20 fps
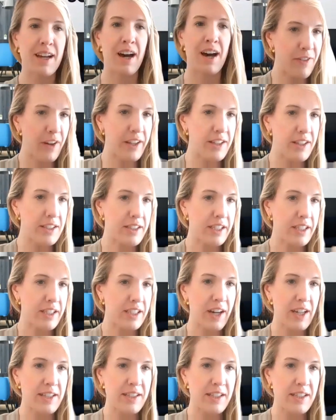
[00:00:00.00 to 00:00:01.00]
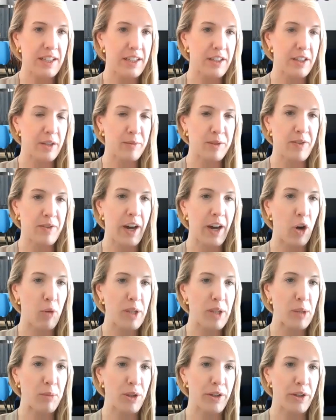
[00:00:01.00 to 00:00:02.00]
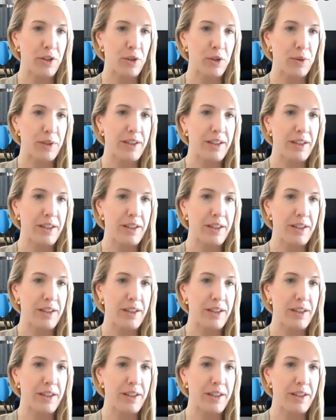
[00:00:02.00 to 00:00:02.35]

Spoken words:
I find these things fascinating in terms of how people are